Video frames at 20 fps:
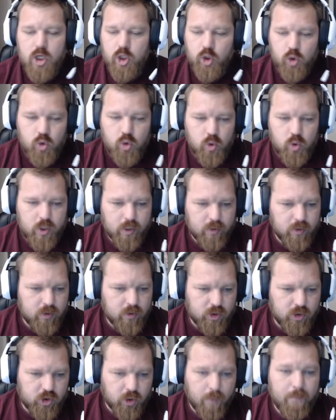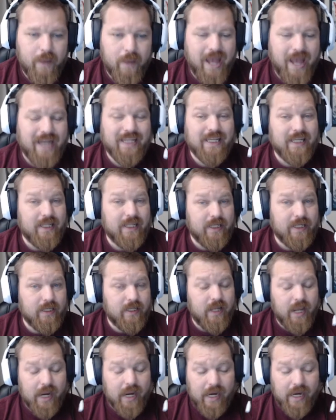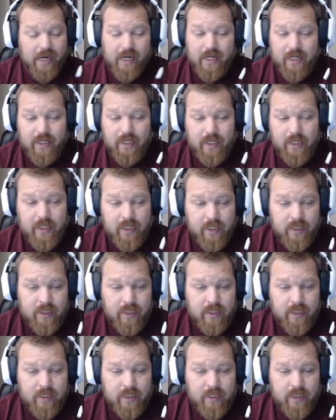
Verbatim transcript: You can jump back in, and